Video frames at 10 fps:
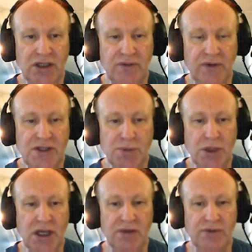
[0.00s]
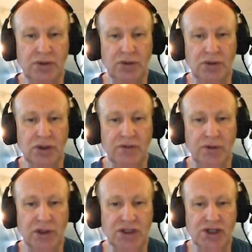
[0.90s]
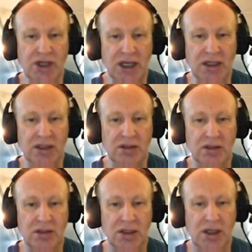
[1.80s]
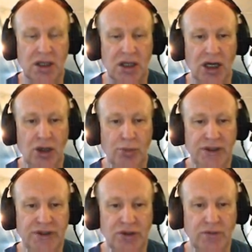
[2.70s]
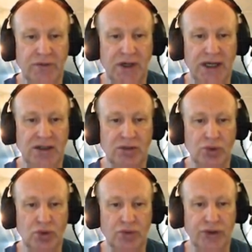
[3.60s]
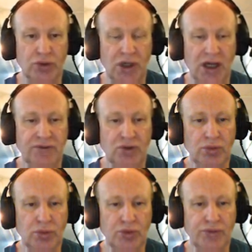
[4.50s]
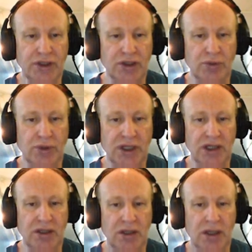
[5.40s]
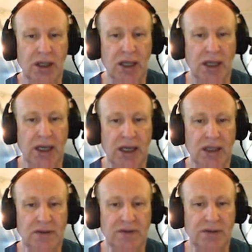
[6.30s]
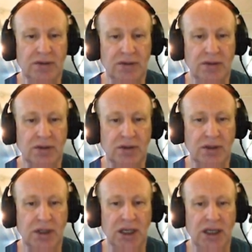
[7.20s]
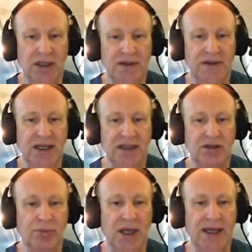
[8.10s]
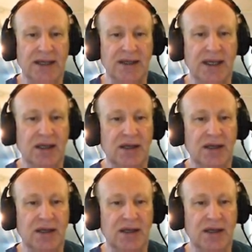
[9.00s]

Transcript: First we have to look for a check. How about you find a move? You have to move the queen and attack the black king.